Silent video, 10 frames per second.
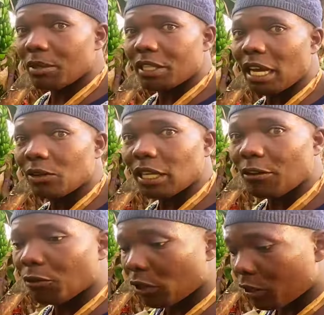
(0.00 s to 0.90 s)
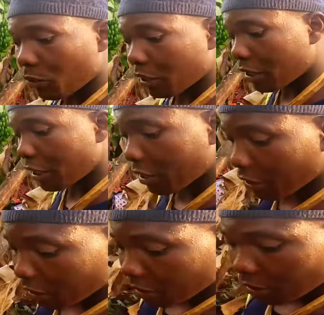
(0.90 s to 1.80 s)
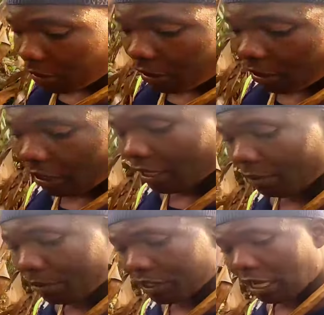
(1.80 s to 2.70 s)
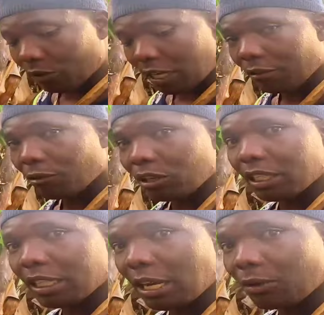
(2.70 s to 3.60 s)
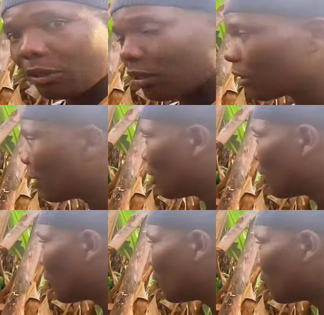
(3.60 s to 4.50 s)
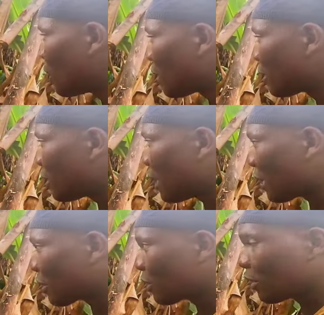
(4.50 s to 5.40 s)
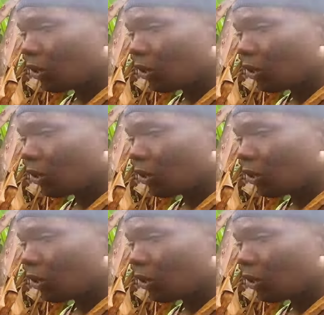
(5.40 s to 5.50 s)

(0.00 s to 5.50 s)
me see how they are falling with this. let me see how they are falling down. You just relax